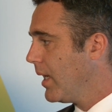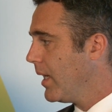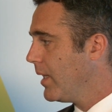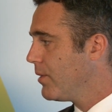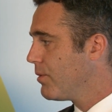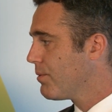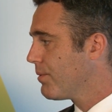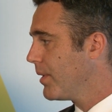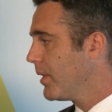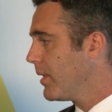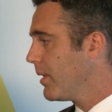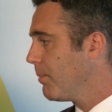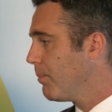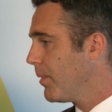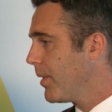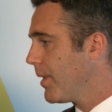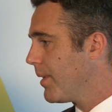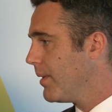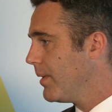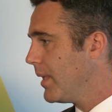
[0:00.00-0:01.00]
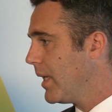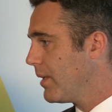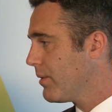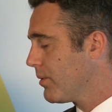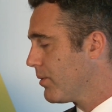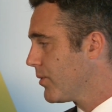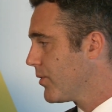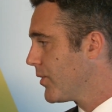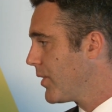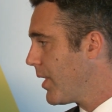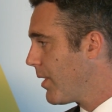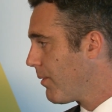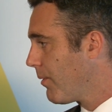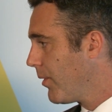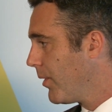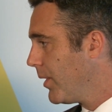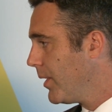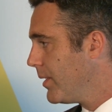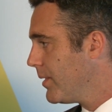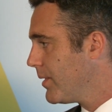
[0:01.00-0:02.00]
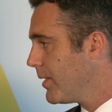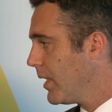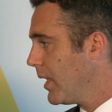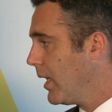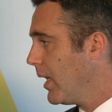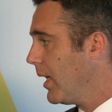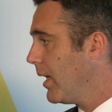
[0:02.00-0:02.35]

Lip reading: and treat them with nasal steroids,